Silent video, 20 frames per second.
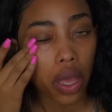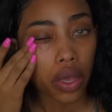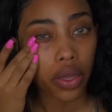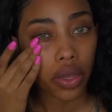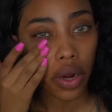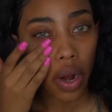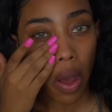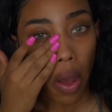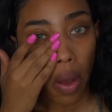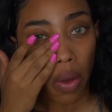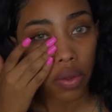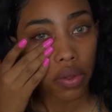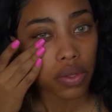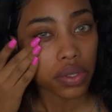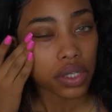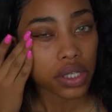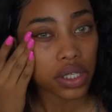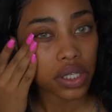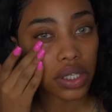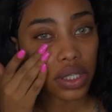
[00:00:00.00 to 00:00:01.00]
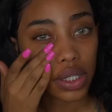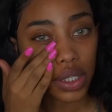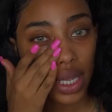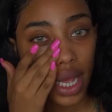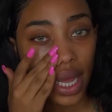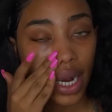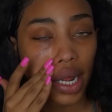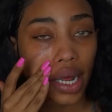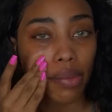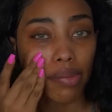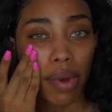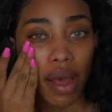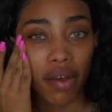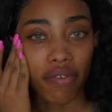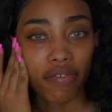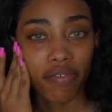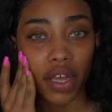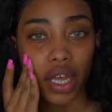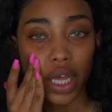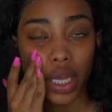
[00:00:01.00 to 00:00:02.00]
you know, set on my
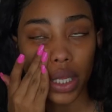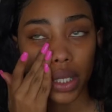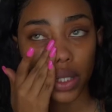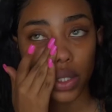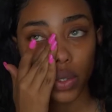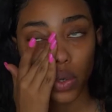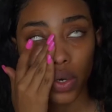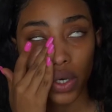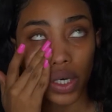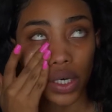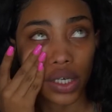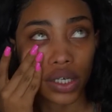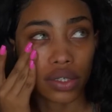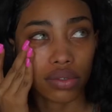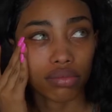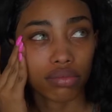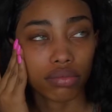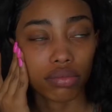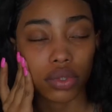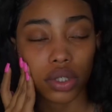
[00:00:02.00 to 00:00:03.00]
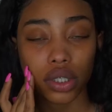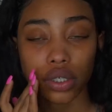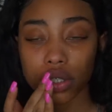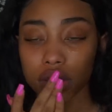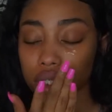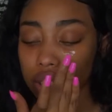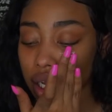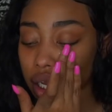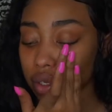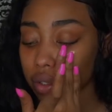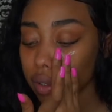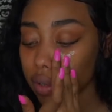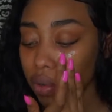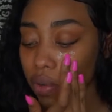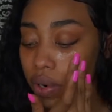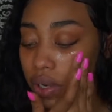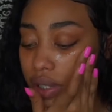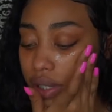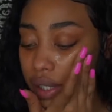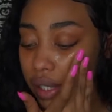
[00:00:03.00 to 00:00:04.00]
face, or should I use the
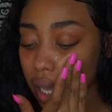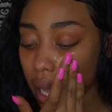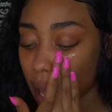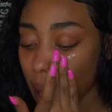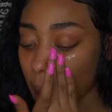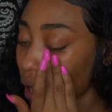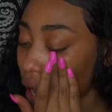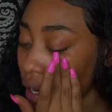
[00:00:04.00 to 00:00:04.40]
word set?